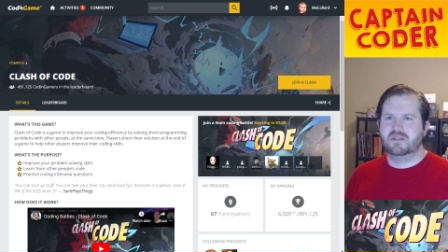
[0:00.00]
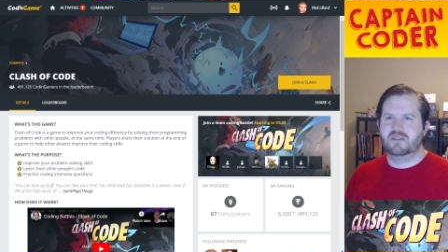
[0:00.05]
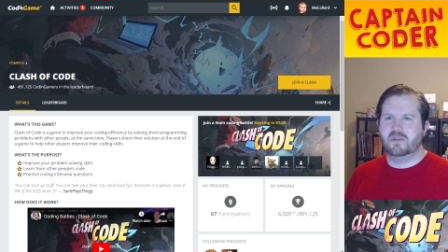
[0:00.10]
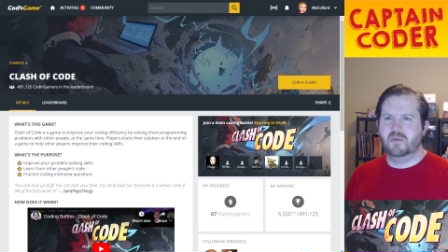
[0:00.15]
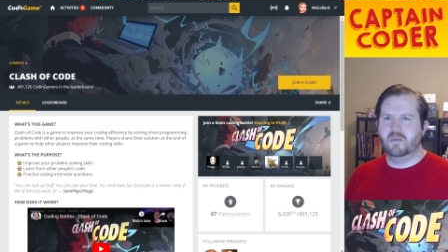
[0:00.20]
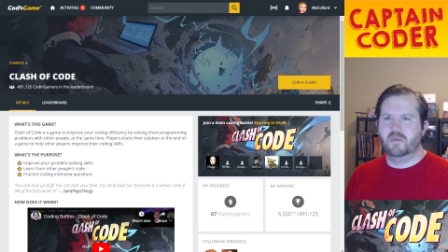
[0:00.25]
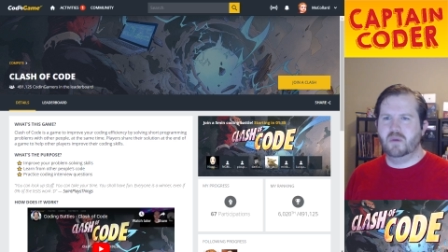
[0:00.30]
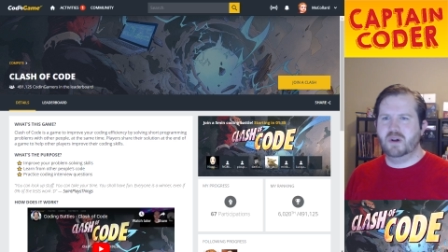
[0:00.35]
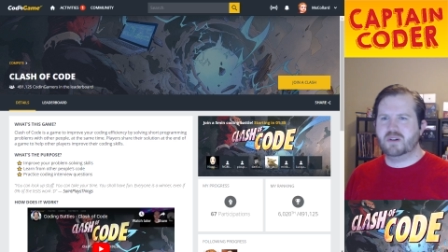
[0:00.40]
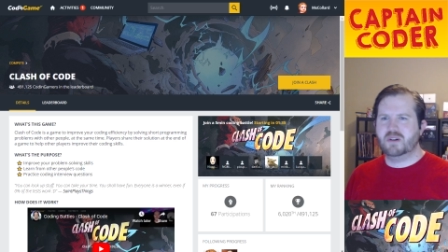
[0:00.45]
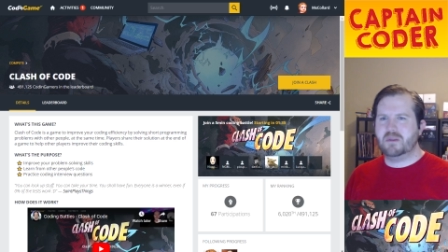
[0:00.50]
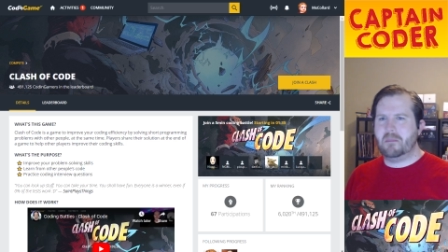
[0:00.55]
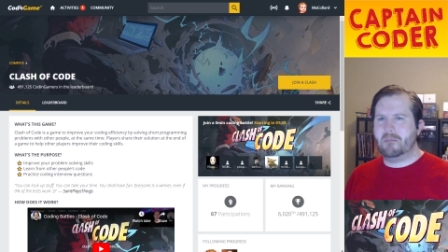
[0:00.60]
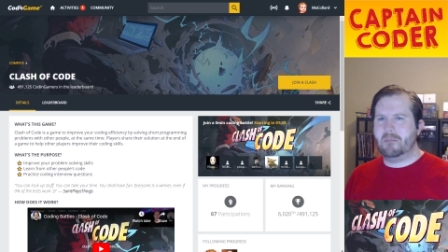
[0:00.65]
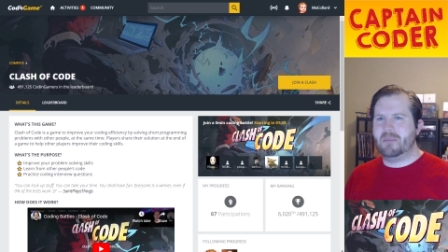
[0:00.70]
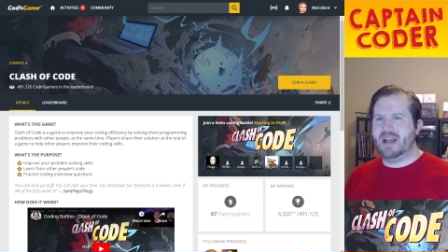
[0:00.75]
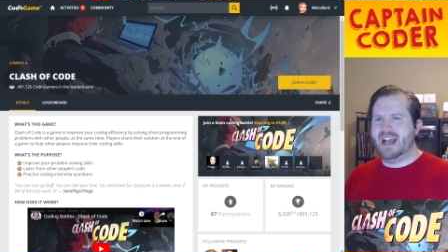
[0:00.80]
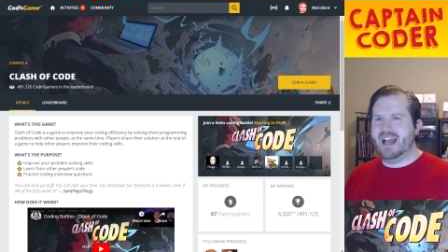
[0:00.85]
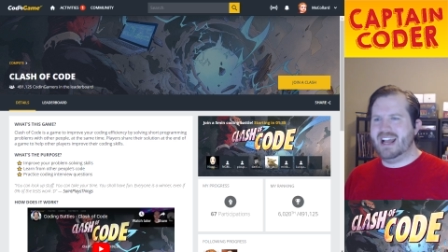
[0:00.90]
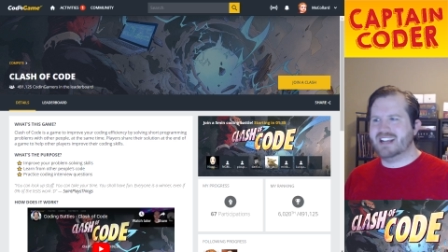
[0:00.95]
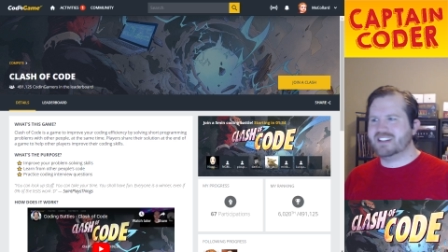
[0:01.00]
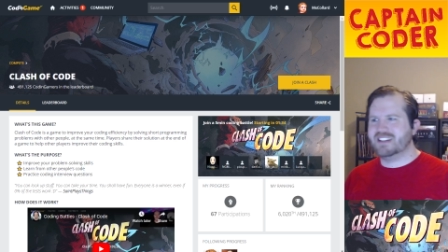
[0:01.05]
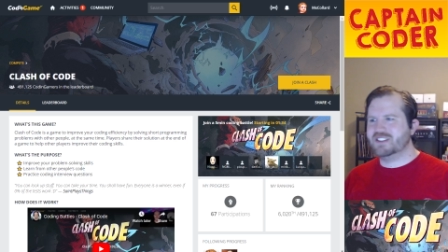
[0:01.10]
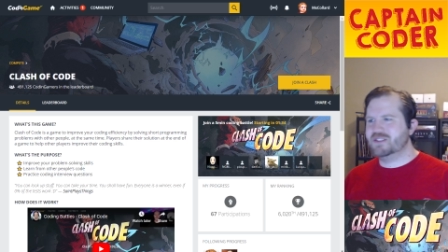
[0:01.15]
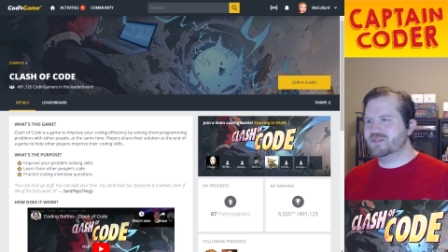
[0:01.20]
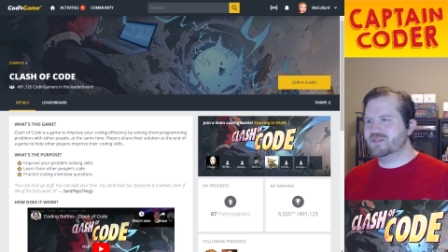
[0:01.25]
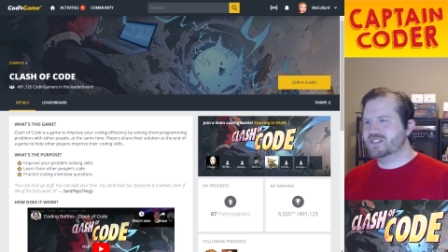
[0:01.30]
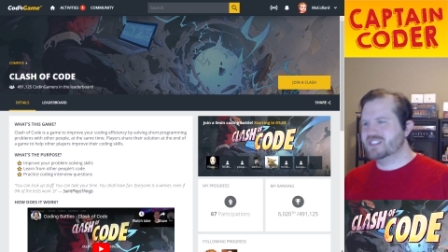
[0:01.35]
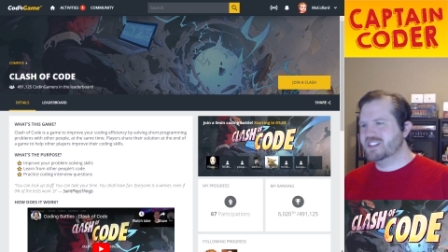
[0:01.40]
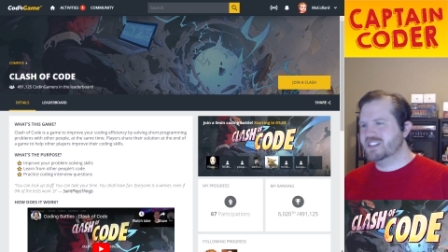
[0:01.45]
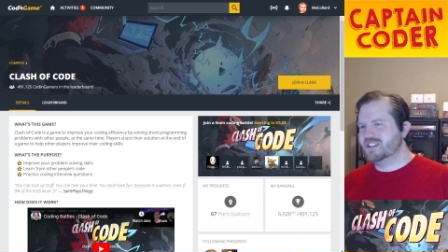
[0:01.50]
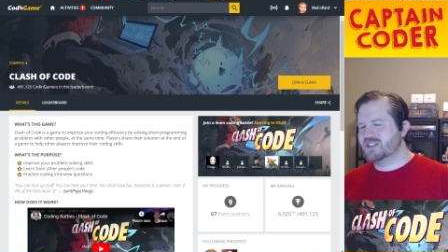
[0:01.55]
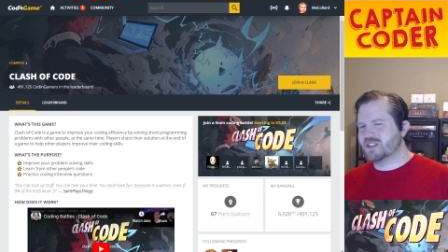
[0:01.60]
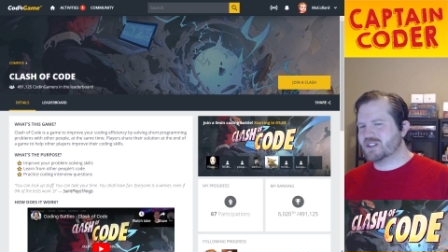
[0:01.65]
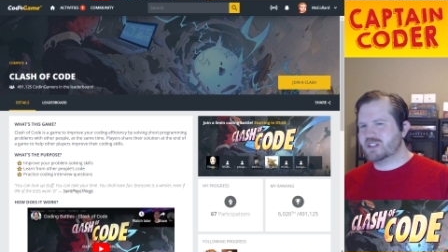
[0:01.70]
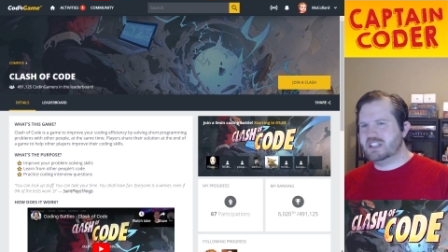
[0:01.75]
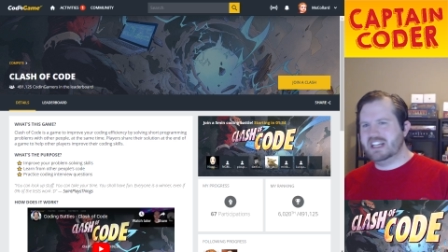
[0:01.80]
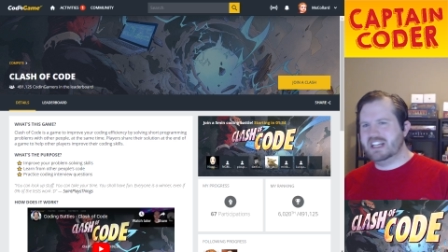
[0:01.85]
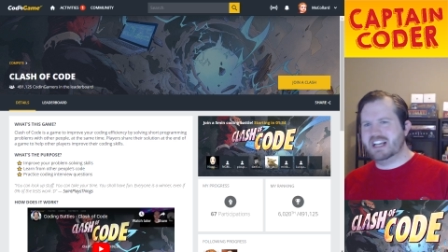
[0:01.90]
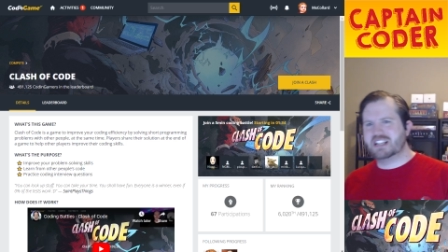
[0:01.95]
Welcome back to another
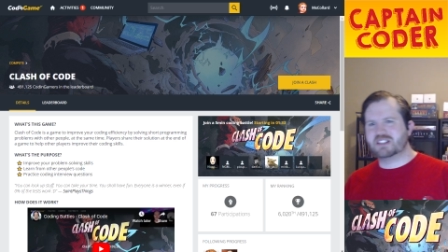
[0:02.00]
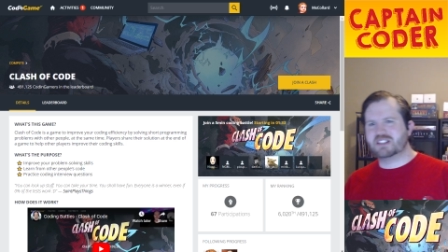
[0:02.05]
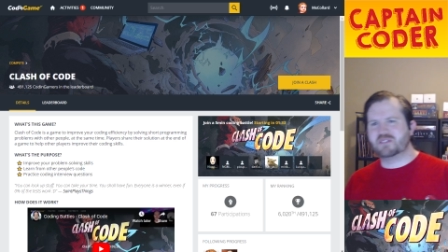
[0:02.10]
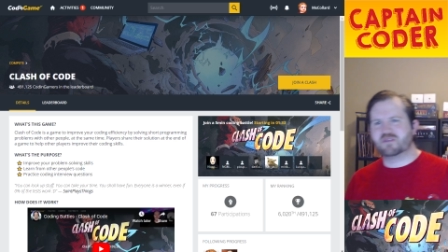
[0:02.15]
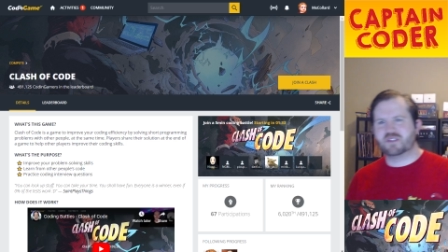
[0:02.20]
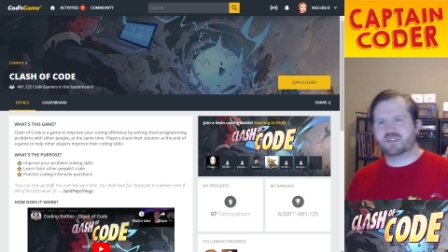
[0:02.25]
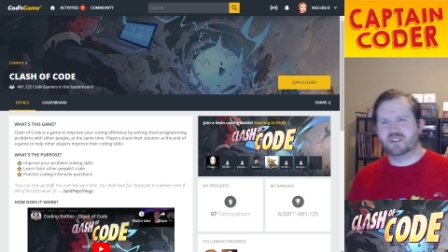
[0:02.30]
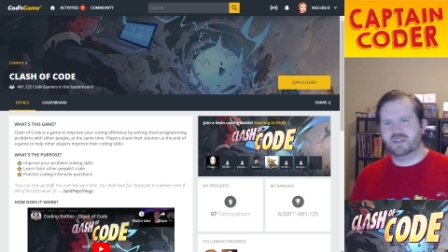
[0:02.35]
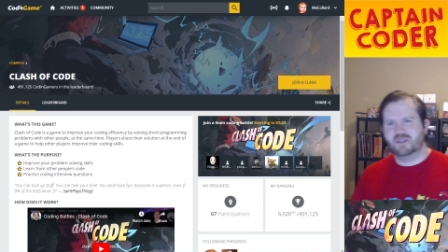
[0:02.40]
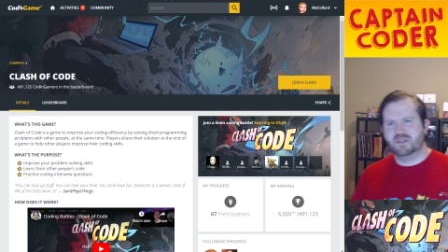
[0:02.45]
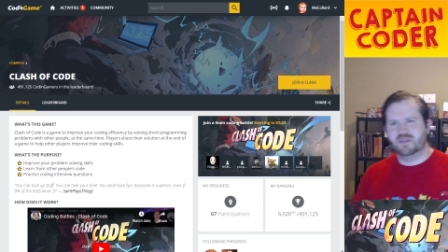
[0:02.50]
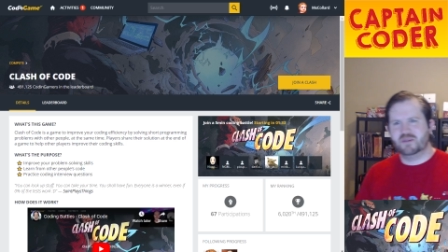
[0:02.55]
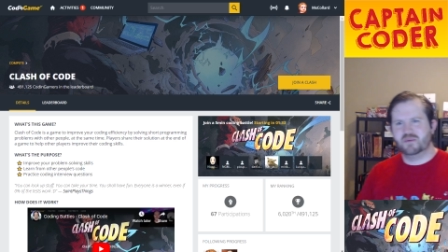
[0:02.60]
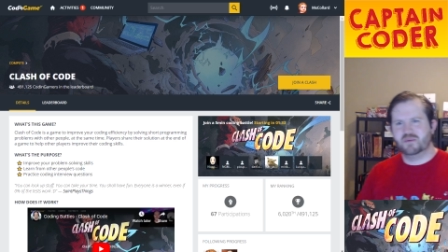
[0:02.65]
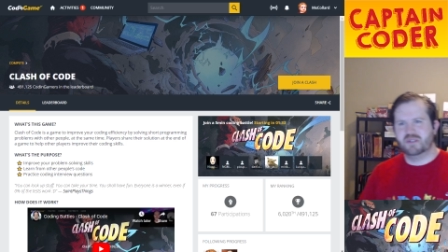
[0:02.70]
Clash of Code